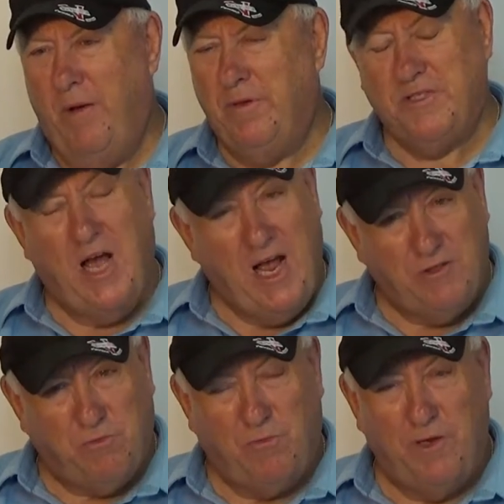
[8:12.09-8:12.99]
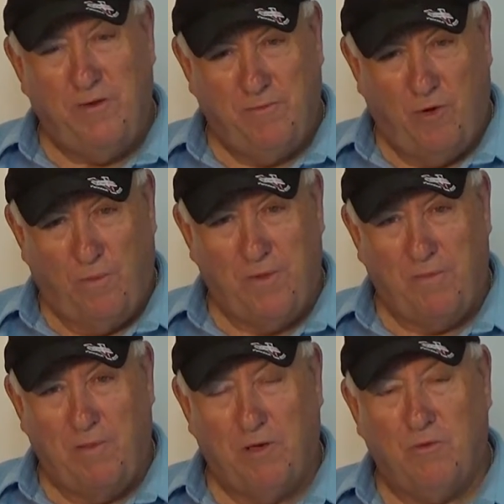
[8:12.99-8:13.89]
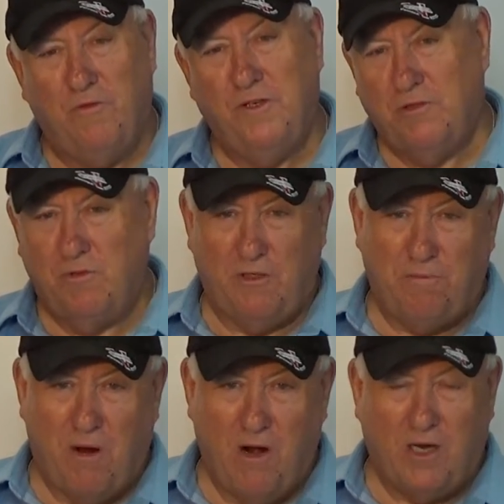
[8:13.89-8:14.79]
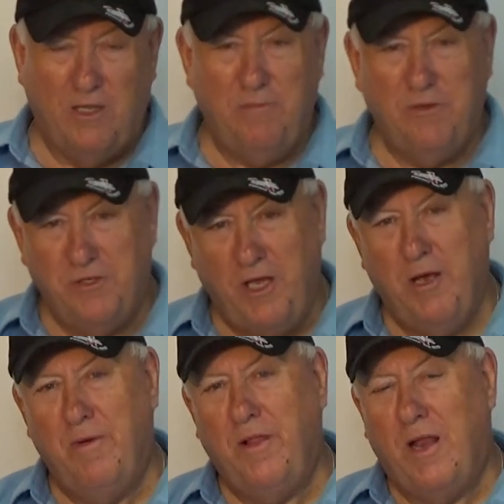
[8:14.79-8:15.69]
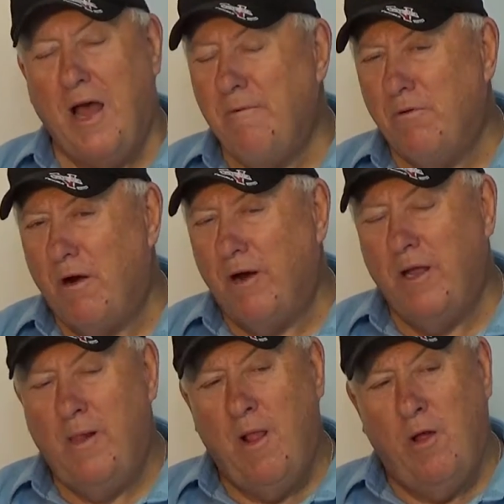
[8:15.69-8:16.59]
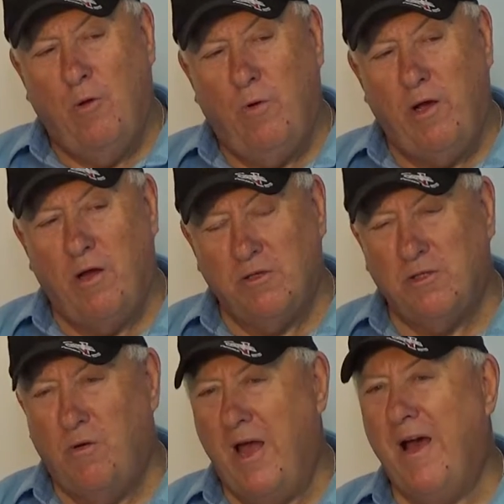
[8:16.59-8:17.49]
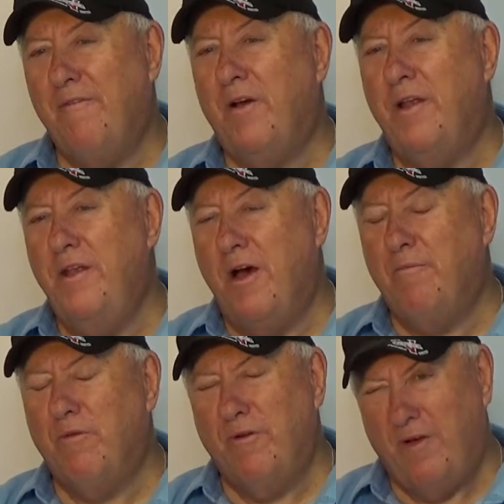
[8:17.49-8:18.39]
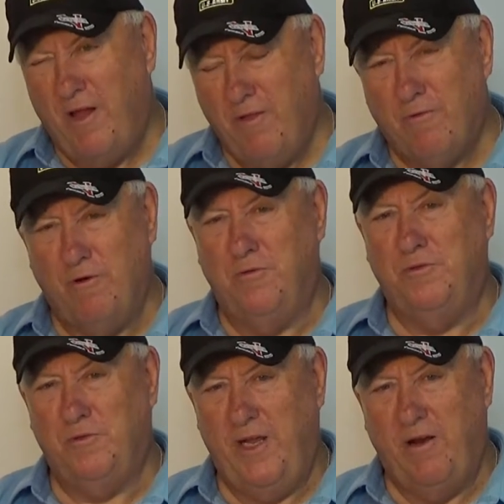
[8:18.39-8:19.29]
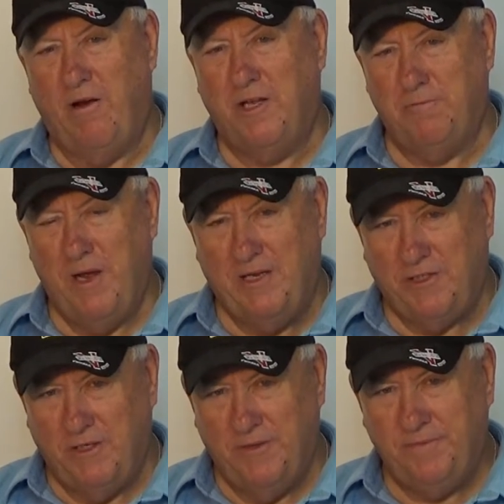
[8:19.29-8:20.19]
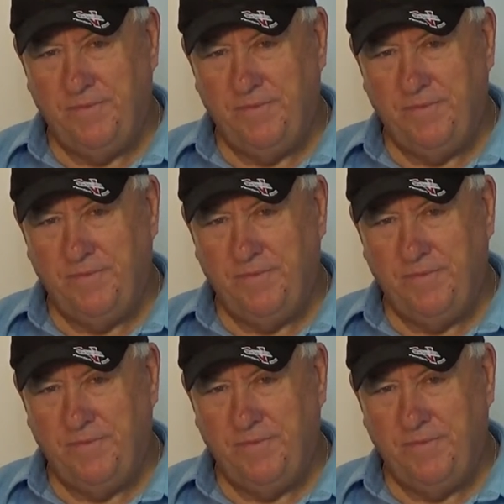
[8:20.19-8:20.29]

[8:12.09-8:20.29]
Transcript: besides what we hope the public will visit with the park and the museum and the library, we also have a number of other rooms in our expansion